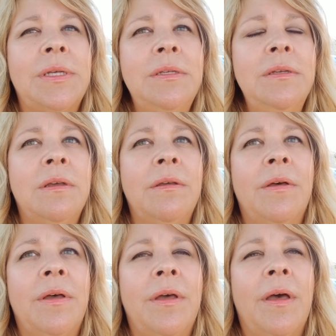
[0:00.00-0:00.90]

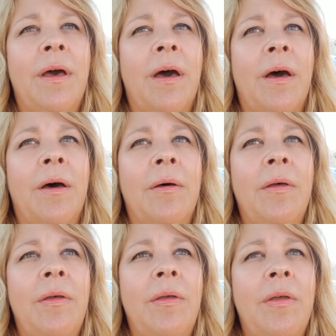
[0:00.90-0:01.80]

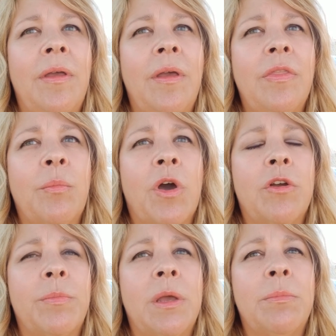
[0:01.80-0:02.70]
whether
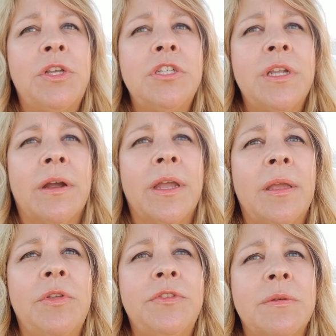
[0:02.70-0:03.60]
it be a missionary,
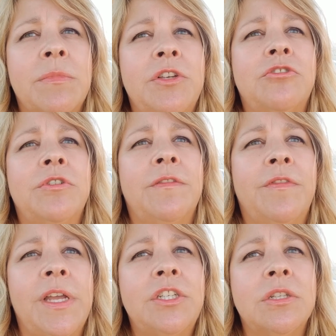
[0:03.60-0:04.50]
music ministry,
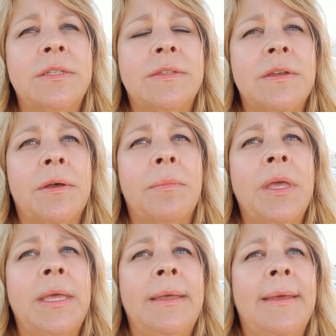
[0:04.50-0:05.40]
evangelism,
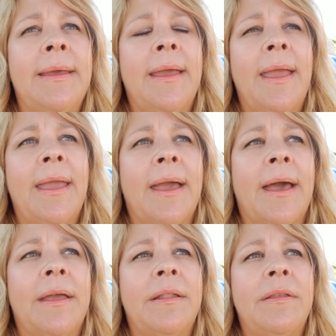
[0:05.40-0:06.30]

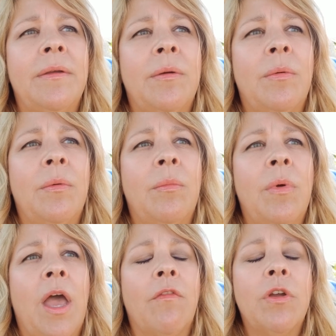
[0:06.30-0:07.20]
and
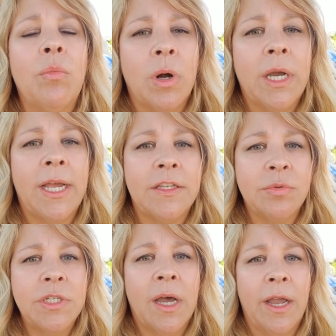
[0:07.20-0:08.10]
everyone has
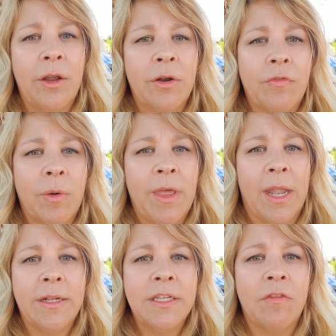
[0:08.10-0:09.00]
retired from
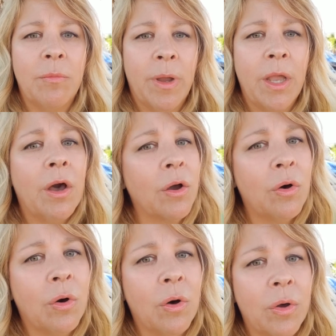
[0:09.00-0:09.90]
that except for my
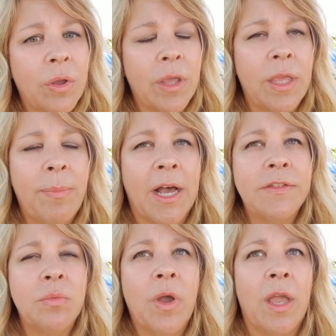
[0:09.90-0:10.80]
uncle. He
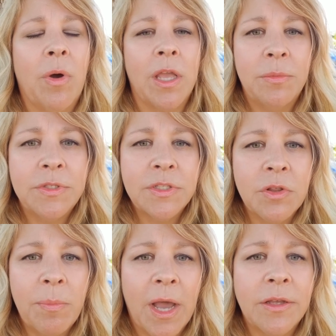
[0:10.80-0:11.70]
passed away while he was still
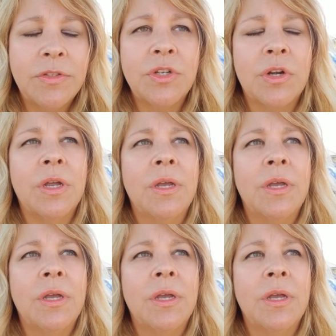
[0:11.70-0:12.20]
a pastor.